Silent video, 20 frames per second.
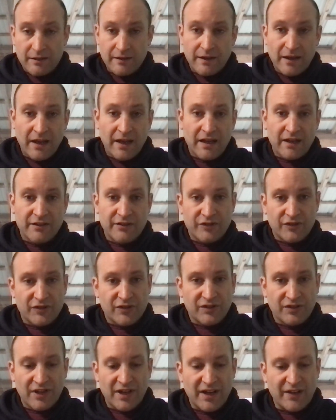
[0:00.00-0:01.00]
And
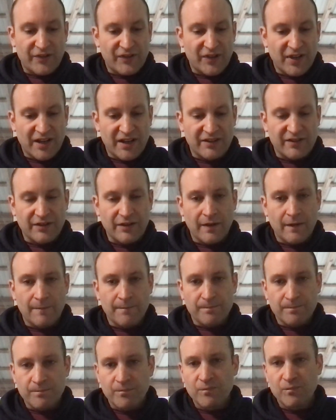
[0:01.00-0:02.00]
like I said,
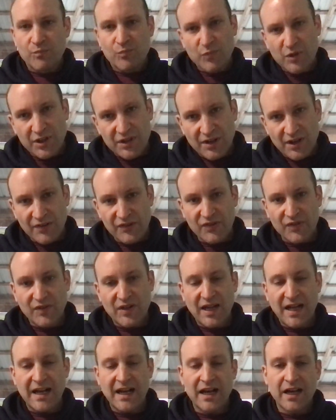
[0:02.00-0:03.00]
because of
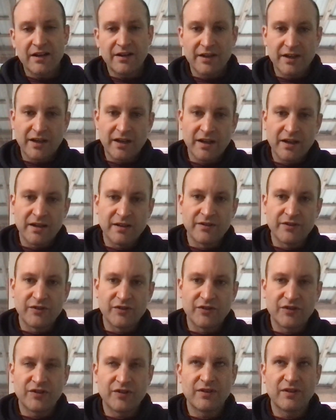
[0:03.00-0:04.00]
that and
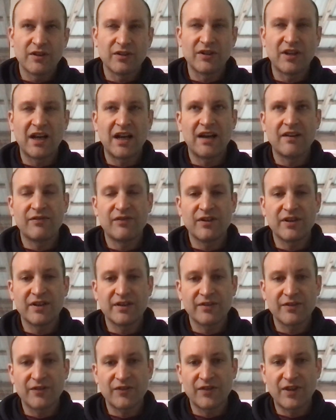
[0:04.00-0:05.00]
a lot of
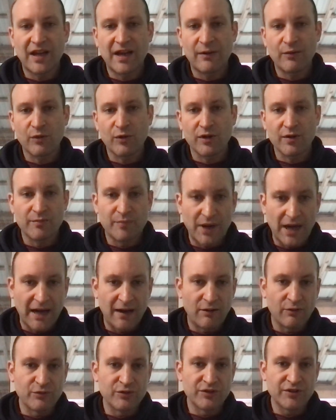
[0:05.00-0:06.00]
things that were
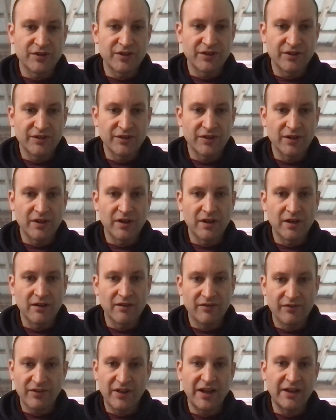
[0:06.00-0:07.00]
compounded
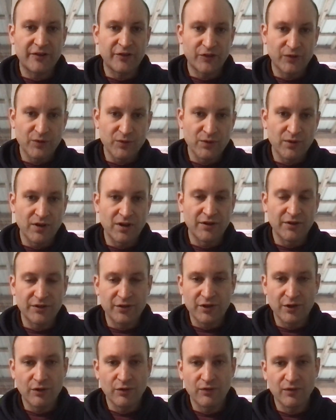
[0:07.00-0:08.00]
thanks to the
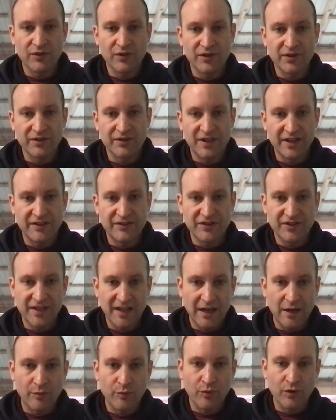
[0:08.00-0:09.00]
COVID-19
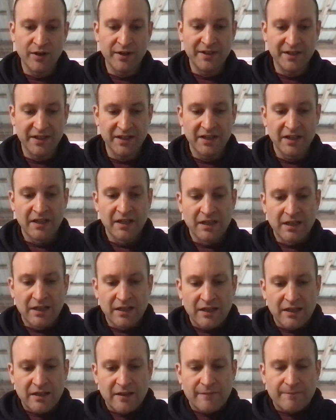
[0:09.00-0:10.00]
outbreak,
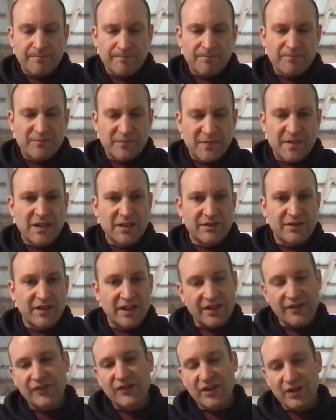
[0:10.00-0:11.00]

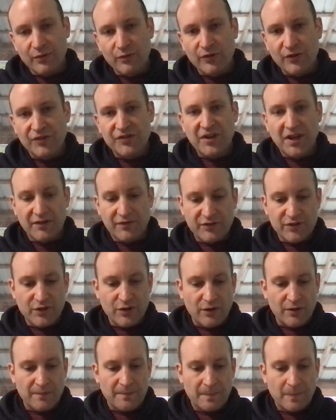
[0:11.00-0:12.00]
like I said, it was a tough
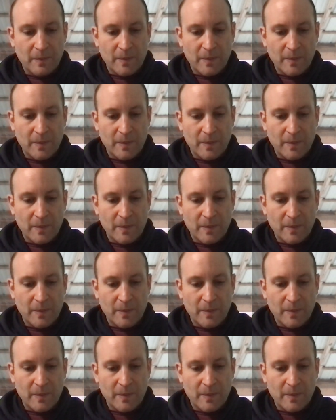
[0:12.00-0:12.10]
year.